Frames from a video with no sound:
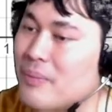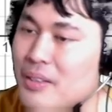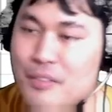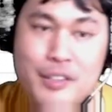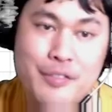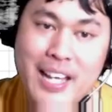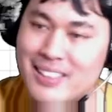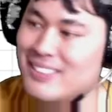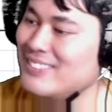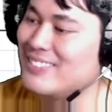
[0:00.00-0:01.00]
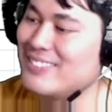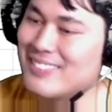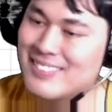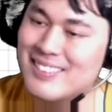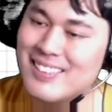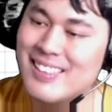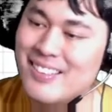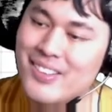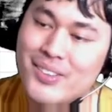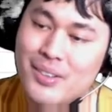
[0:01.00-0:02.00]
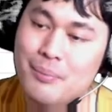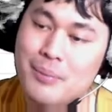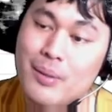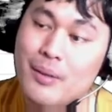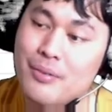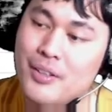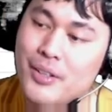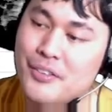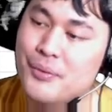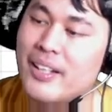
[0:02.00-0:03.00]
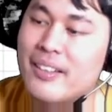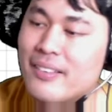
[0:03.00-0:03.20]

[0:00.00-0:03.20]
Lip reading: Fun fact, 0 to the power of 0 is 1.